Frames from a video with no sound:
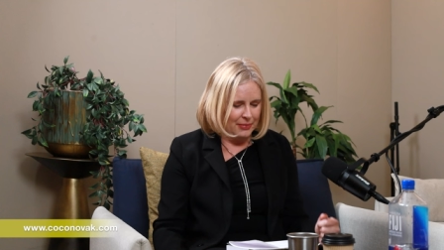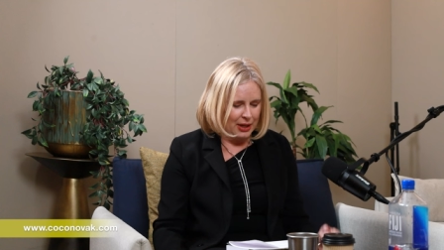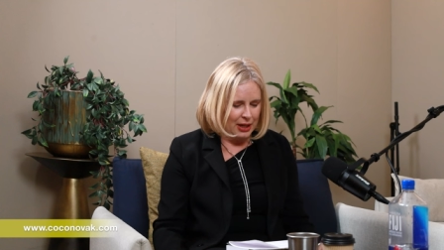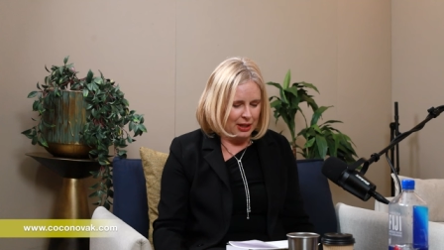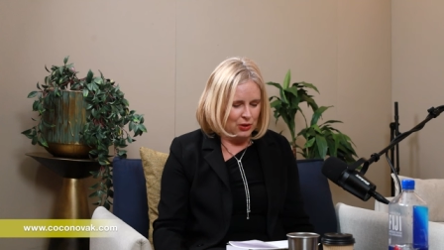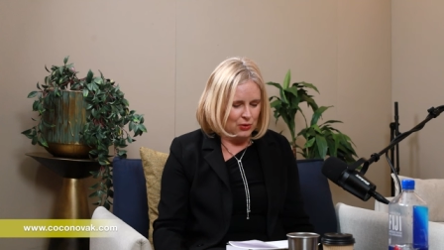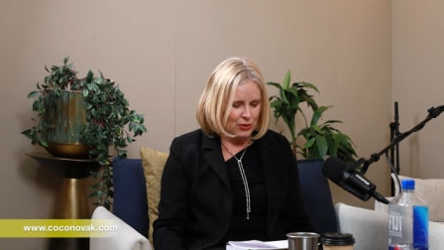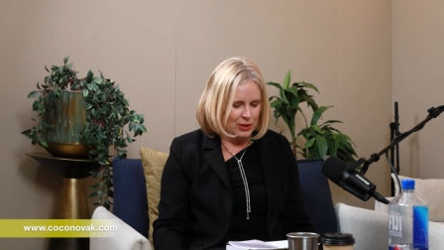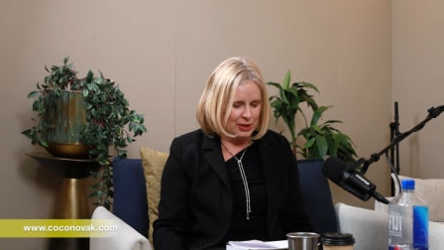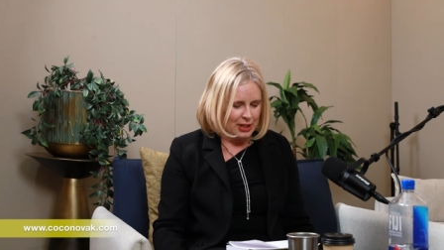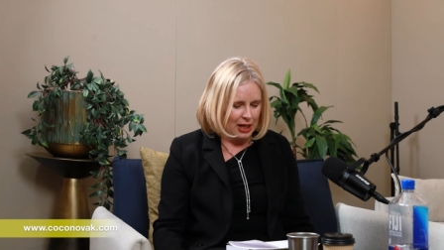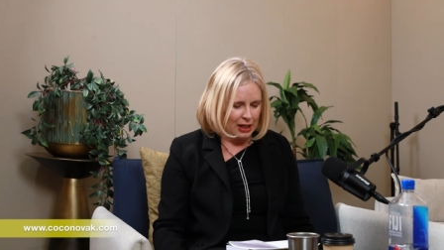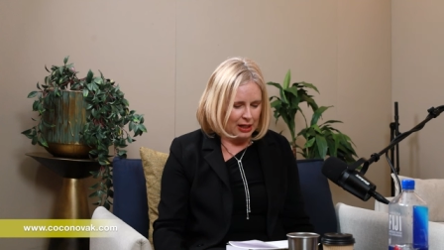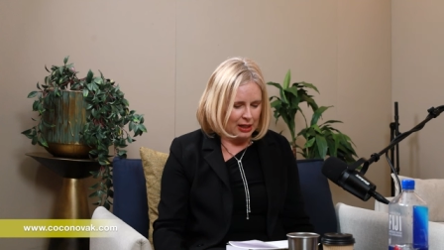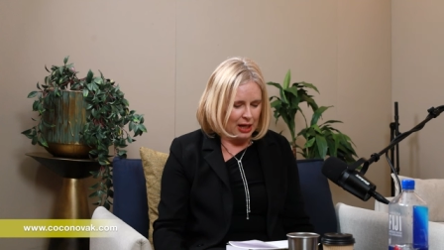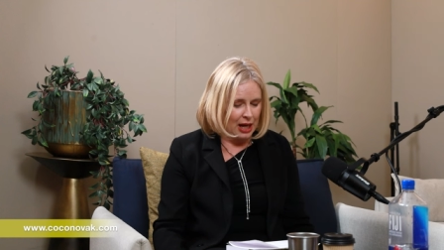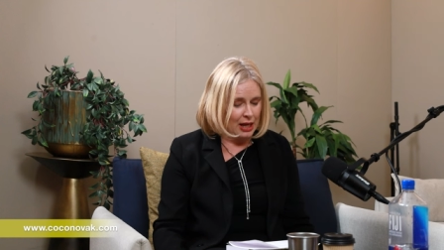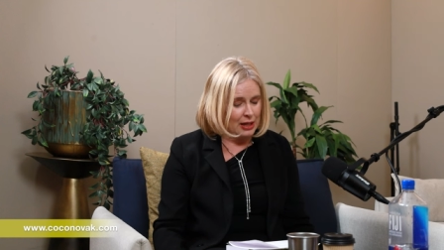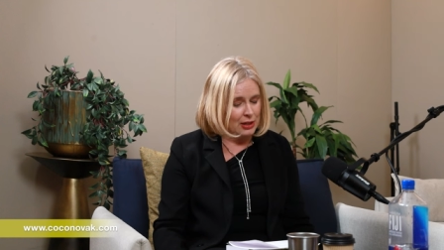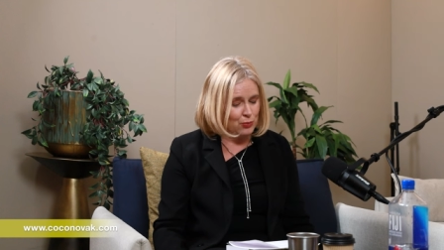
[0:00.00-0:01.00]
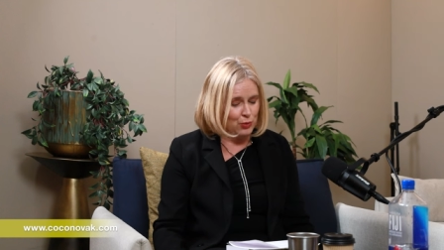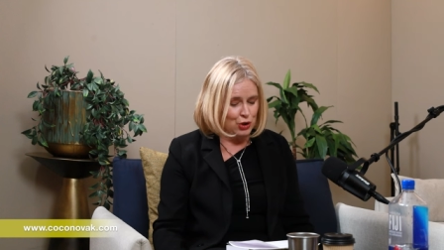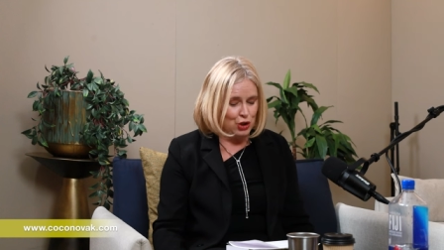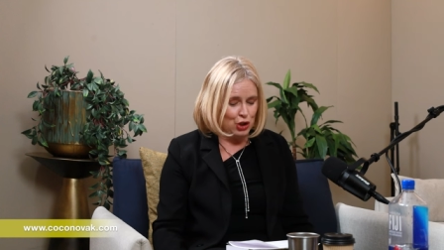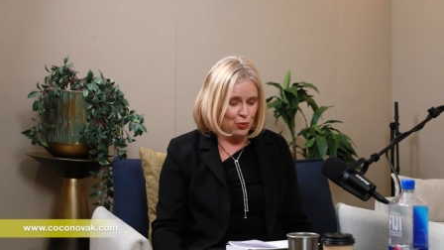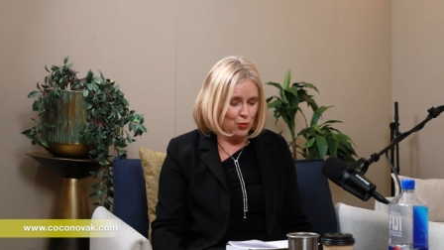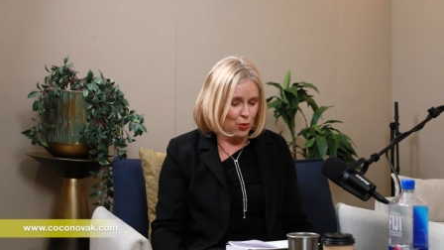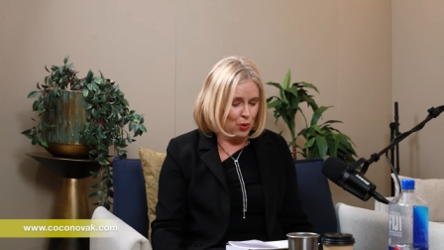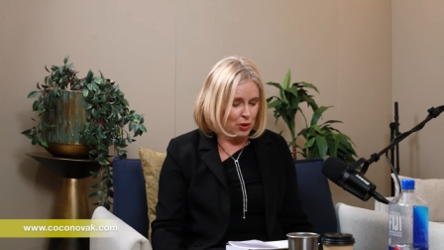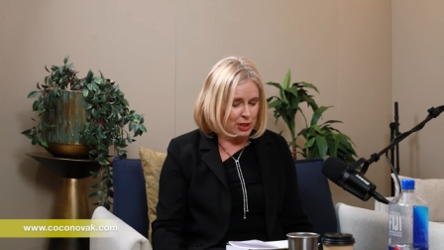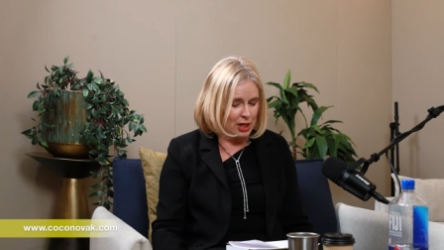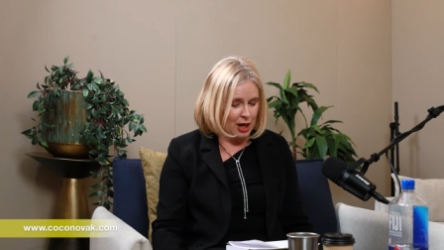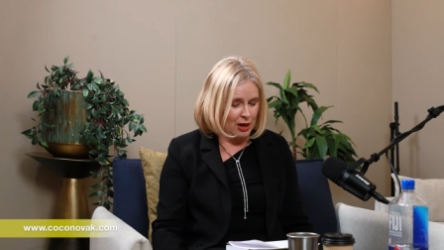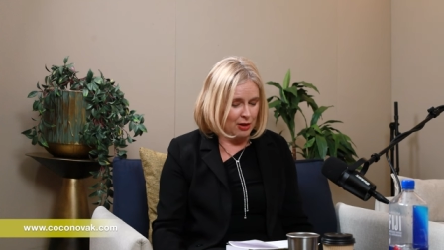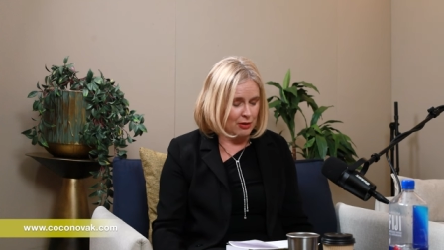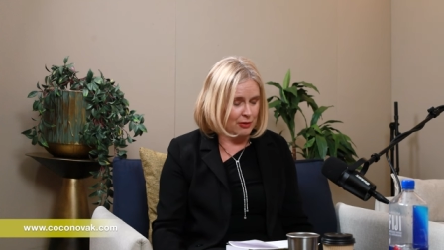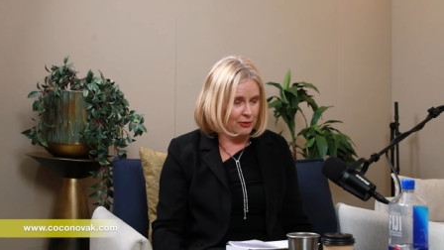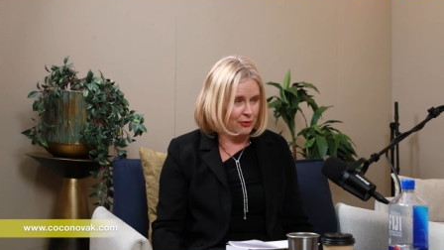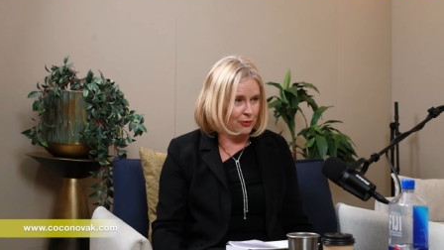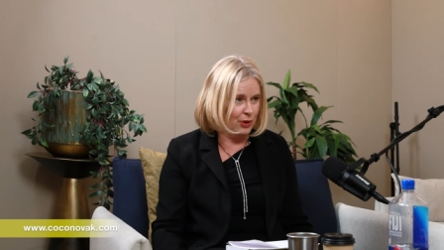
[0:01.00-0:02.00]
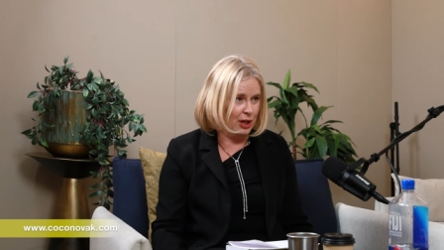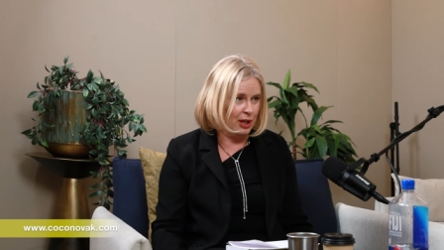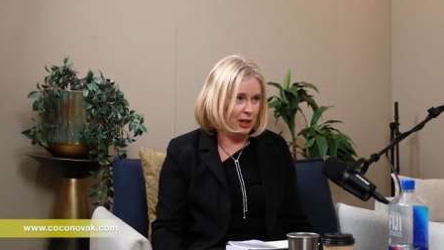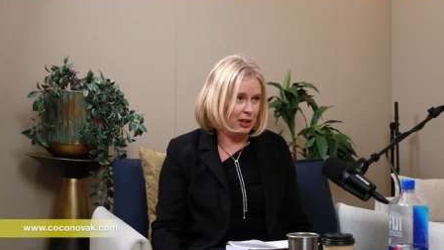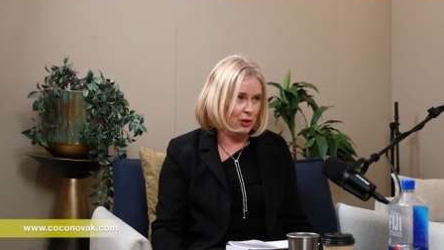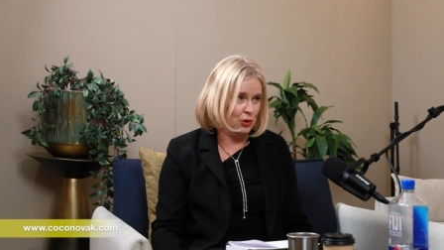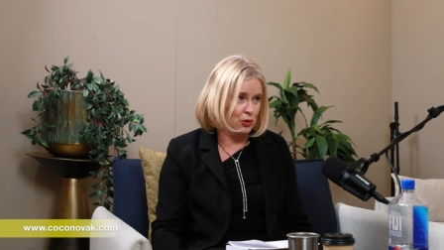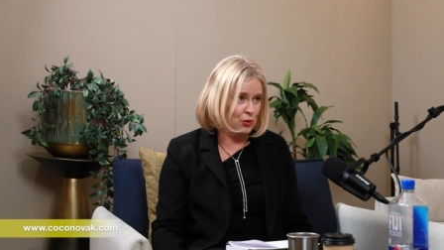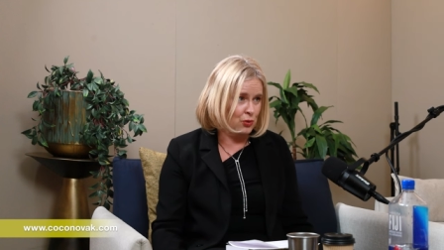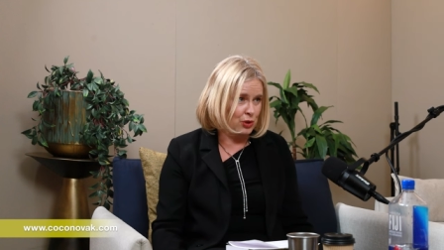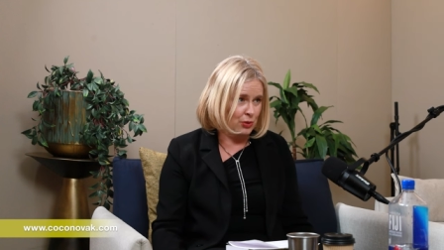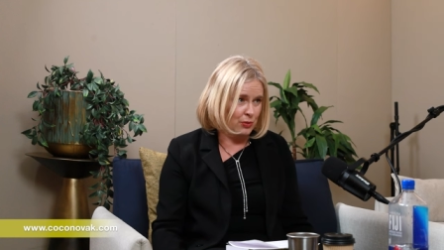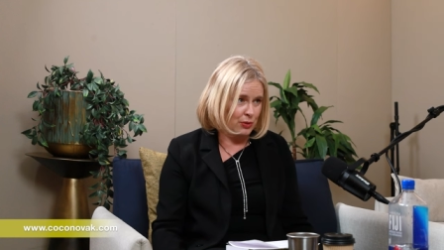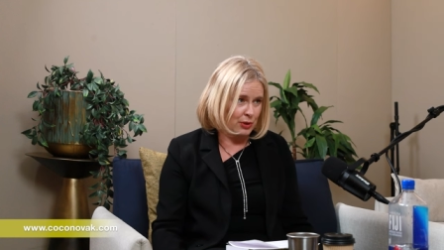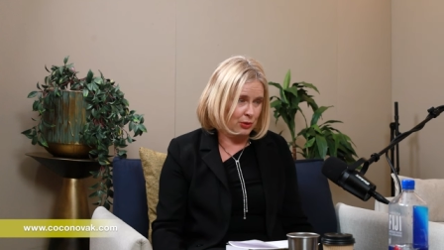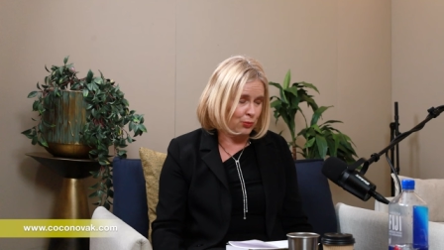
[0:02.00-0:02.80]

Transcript: Your second, and which you walked out of when your daughter,